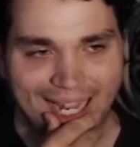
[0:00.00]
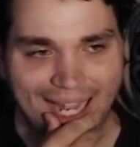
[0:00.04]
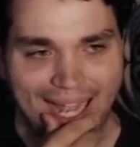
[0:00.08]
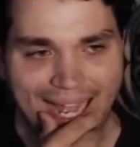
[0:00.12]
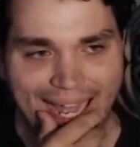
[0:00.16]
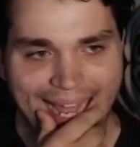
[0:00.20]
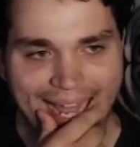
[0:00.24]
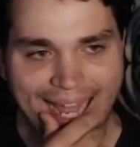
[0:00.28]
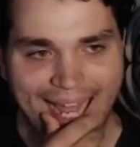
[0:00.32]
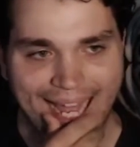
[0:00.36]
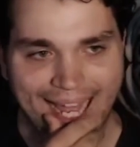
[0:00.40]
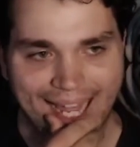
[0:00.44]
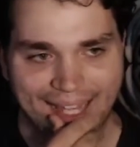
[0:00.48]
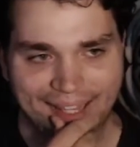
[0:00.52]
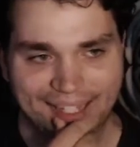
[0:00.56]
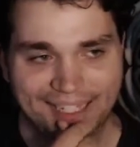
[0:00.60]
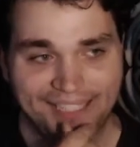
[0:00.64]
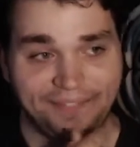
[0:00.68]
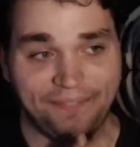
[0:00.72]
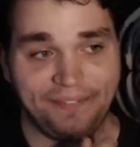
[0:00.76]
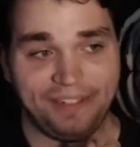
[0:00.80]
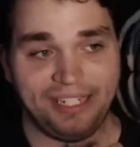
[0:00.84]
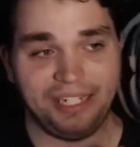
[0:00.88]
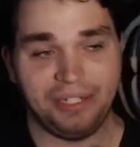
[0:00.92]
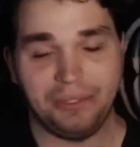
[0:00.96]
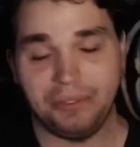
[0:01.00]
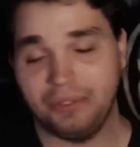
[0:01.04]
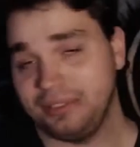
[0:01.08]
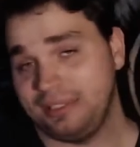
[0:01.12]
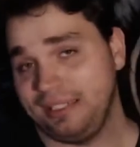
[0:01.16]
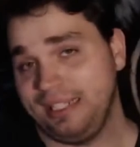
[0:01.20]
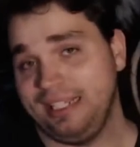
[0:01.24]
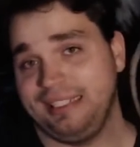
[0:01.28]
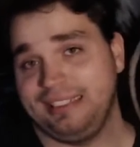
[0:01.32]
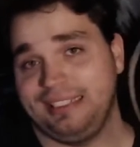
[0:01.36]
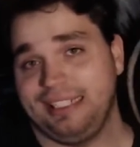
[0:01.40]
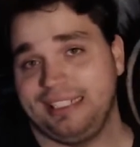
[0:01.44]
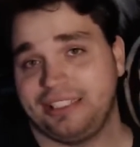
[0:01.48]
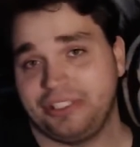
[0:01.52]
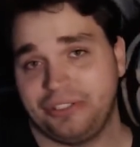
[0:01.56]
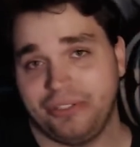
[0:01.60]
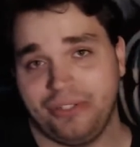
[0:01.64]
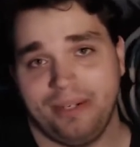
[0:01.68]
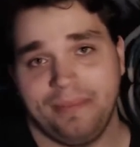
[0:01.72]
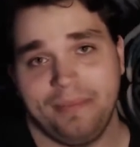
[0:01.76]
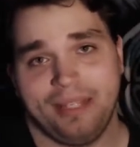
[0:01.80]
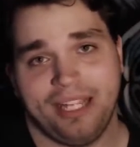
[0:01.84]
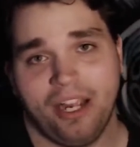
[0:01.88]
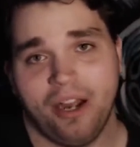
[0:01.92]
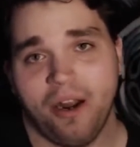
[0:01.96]
This video is
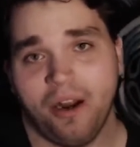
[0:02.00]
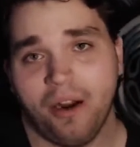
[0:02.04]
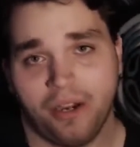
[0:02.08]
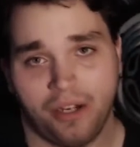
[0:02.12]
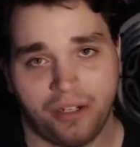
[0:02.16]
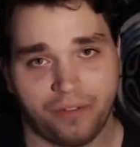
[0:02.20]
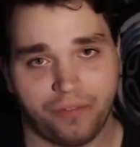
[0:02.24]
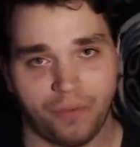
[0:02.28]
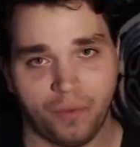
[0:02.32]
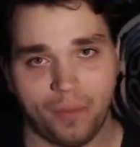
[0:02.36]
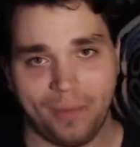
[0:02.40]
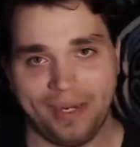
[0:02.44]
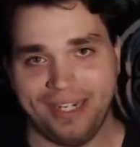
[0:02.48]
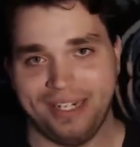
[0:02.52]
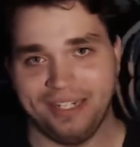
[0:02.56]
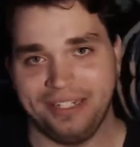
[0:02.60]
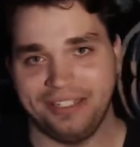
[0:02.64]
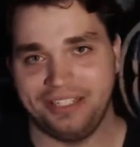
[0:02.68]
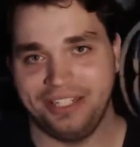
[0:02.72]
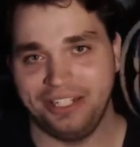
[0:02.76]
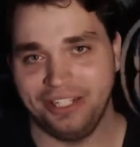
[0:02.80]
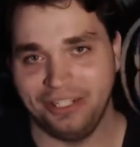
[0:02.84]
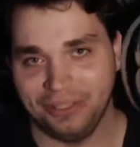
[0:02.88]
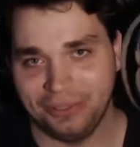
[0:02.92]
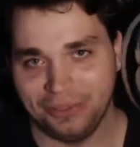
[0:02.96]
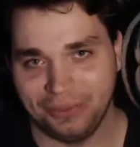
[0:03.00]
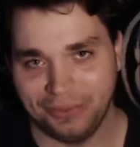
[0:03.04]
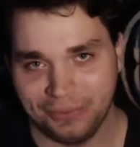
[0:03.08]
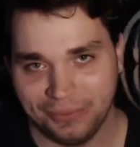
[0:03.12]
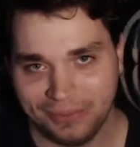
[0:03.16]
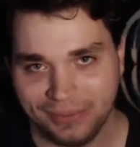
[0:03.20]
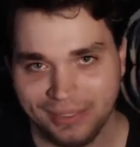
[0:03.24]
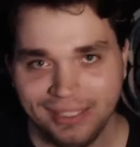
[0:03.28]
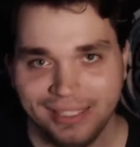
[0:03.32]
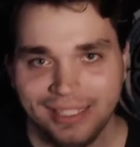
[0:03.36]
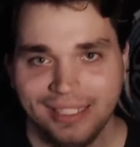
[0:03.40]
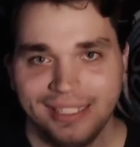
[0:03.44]
extremely hard for me to do.